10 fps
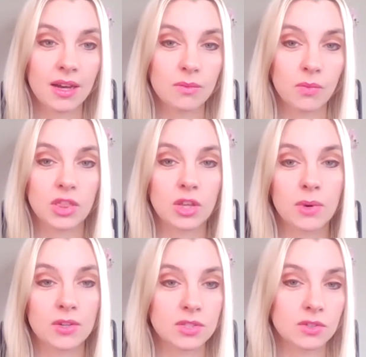with their
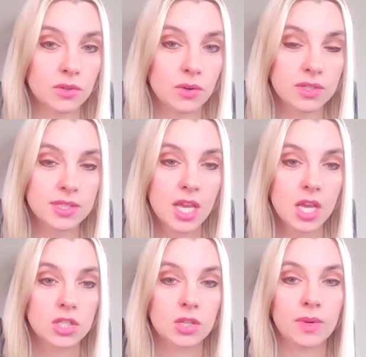personal goals.
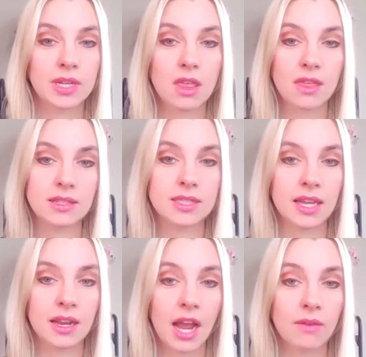So one of the things
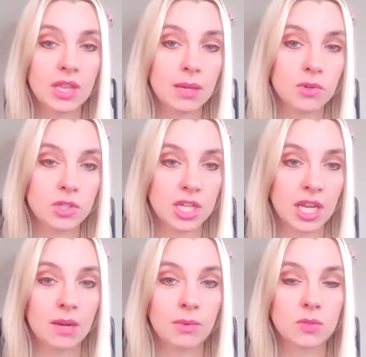that I really
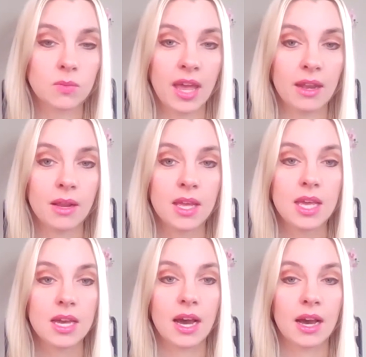appreciated was when
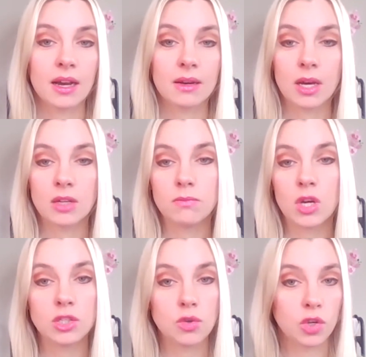a
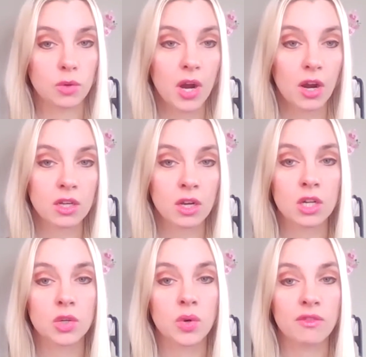junior partner, or
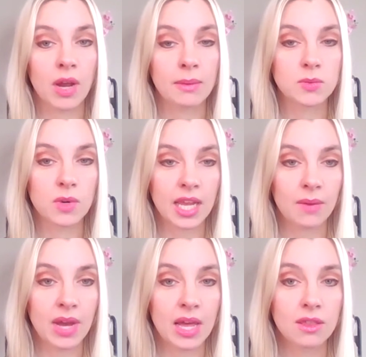whoever I was working
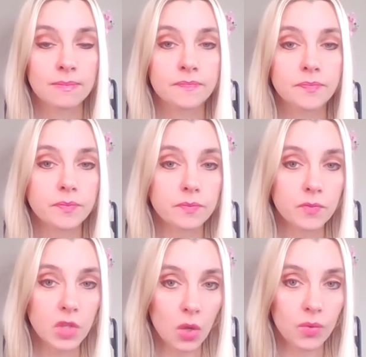with,
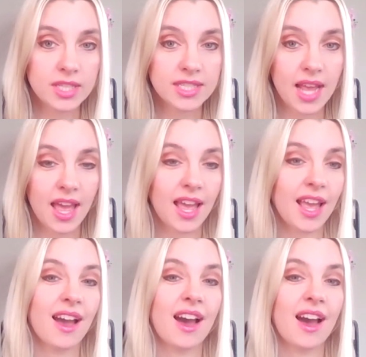would say,